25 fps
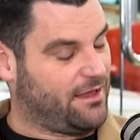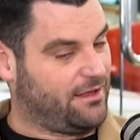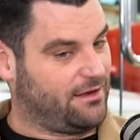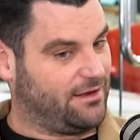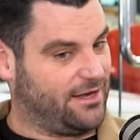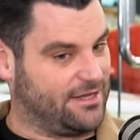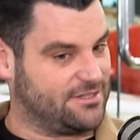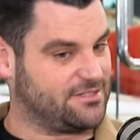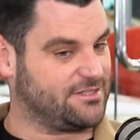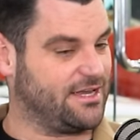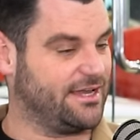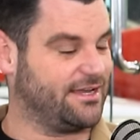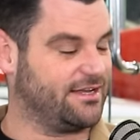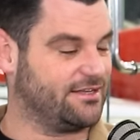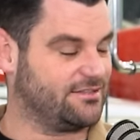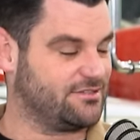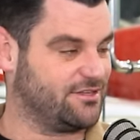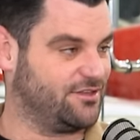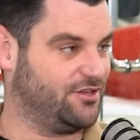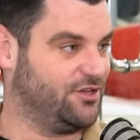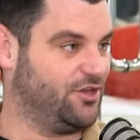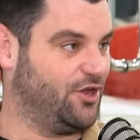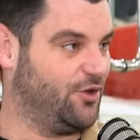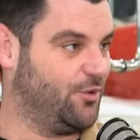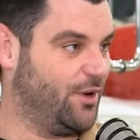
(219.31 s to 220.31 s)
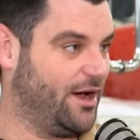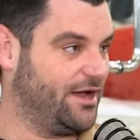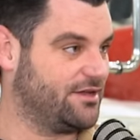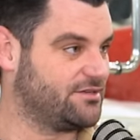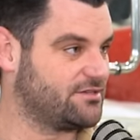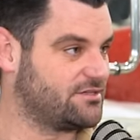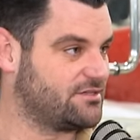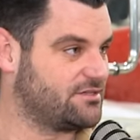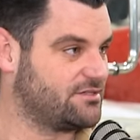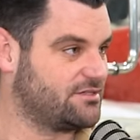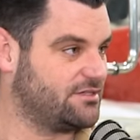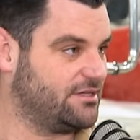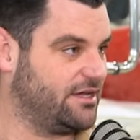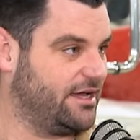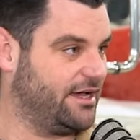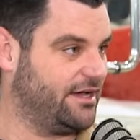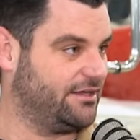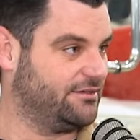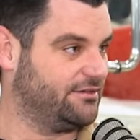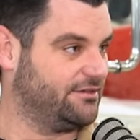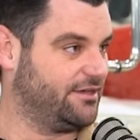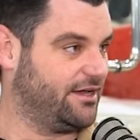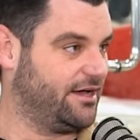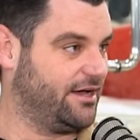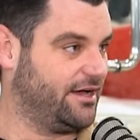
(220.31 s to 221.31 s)
let's take it to the US
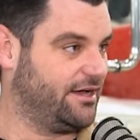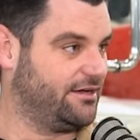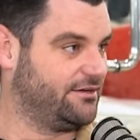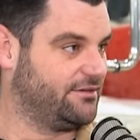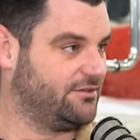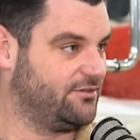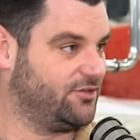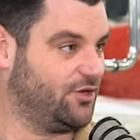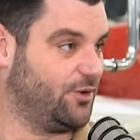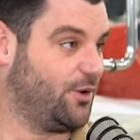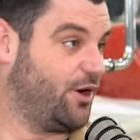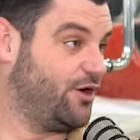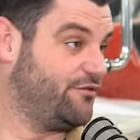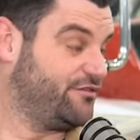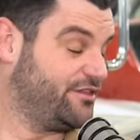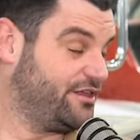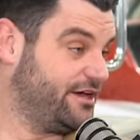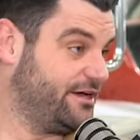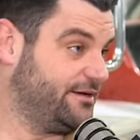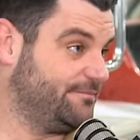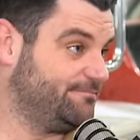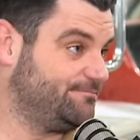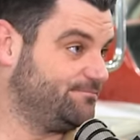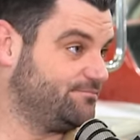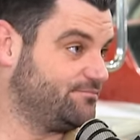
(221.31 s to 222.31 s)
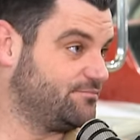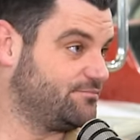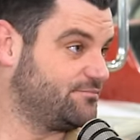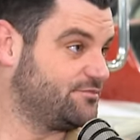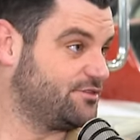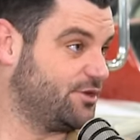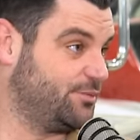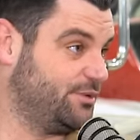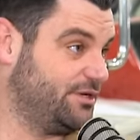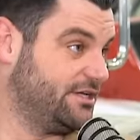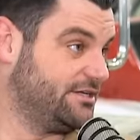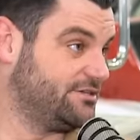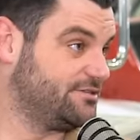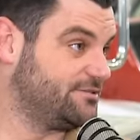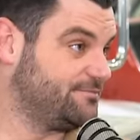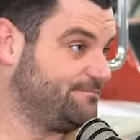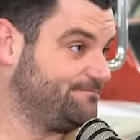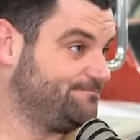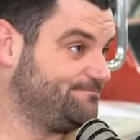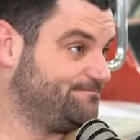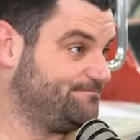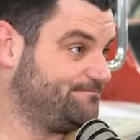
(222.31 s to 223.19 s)
and do it over there. So we did.